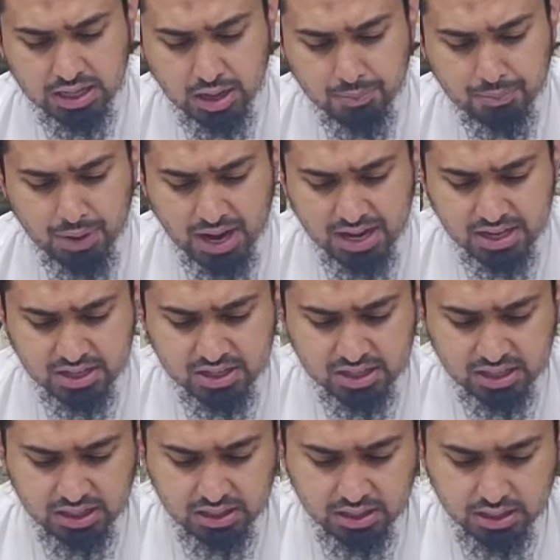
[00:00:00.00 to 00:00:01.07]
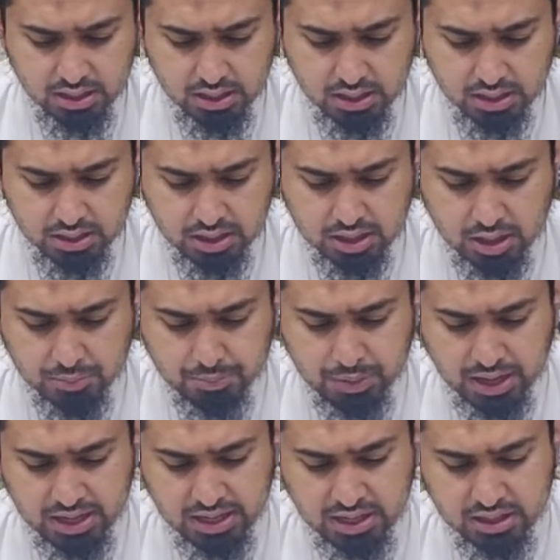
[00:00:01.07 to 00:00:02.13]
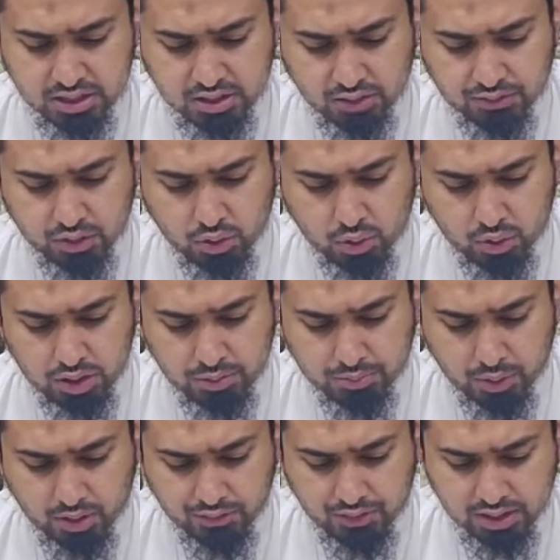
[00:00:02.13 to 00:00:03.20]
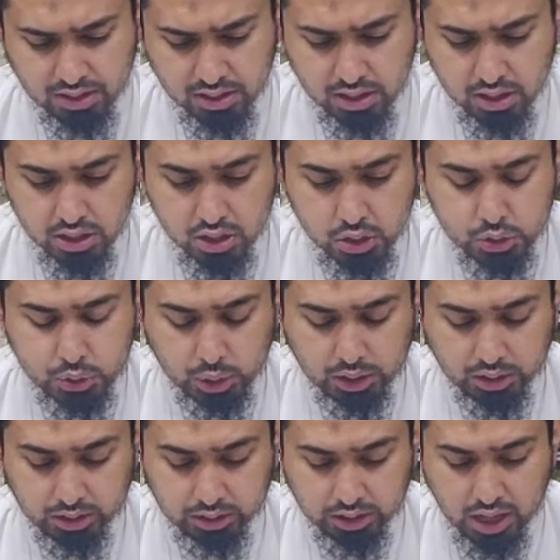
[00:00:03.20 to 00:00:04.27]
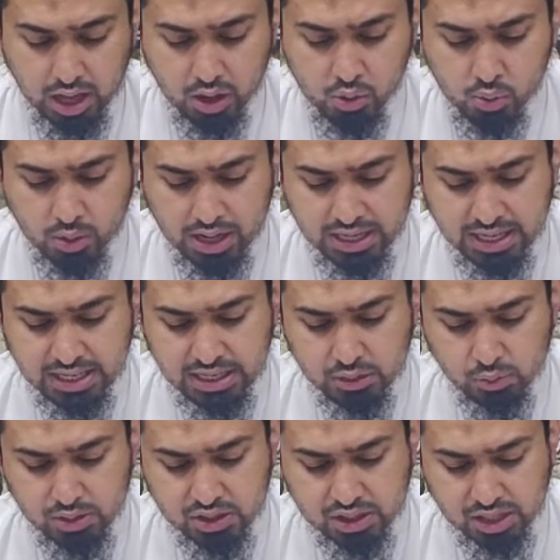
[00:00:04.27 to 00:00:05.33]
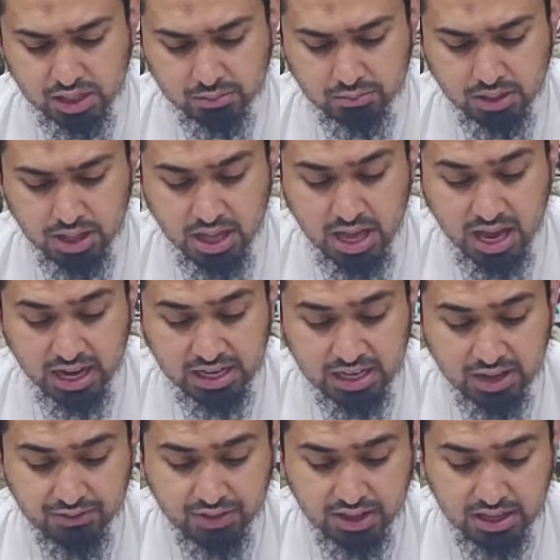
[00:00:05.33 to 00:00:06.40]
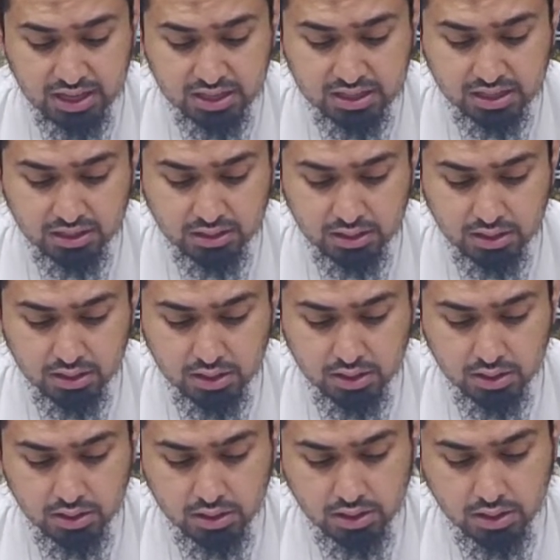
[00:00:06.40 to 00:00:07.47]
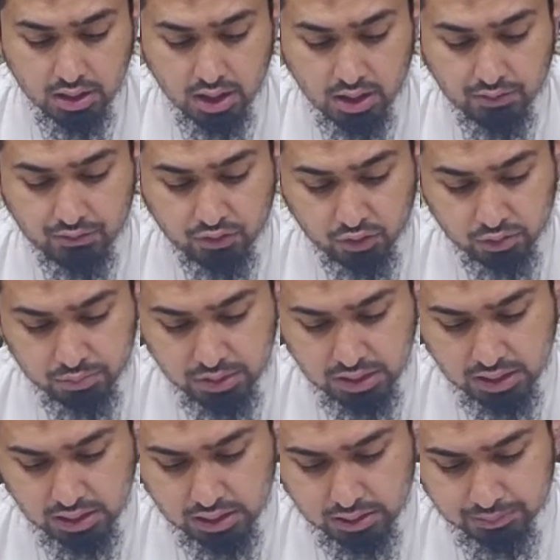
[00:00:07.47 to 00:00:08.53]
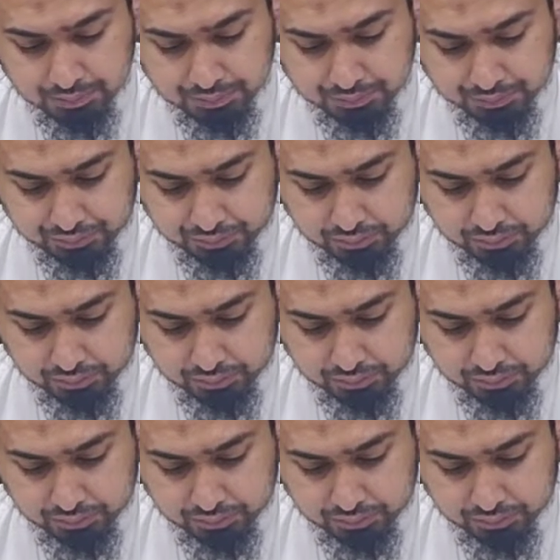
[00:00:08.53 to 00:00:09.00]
In comparison, the companions of the Holy Prophet sallallahu alayhi wasallam had never eaten a full meal.